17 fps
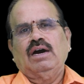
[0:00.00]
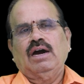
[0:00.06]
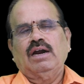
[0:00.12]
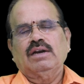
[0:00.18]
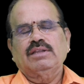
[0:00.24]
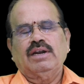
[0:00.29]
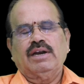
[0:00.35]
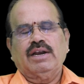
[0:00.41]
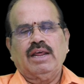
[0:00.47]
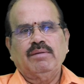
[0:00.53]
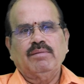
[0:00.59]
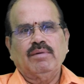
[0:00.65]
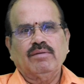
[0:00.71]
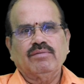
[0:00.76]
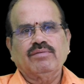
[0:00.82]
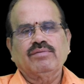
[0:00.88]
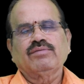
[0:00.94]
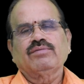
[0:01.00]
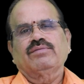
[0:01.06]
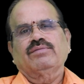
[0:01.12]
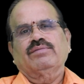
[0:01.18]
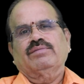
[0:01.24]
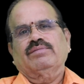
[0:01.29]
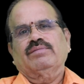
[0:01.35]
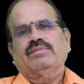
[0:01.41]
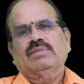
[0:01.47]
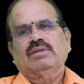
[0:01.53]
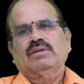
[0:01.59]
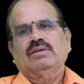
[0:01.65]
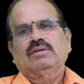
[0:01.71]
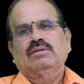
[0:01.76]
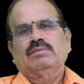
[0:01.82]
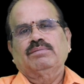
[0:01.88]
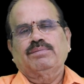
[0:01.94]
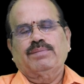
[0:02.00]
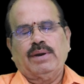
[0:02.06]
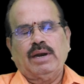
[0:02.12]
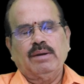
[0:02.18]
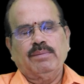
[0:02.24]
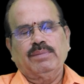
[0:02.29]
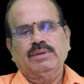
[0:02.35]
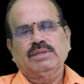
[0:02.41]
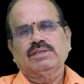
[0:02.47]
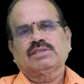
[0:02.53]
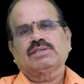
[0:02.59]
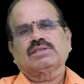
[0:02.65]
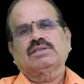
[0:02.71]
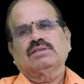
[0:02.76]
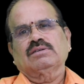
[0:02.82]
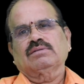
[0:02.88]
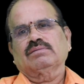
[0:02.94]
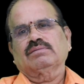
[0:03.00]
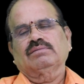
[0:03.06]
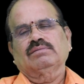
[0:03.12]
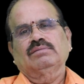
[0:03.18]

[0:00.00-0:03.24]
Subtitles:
at the time of Pranapadishta.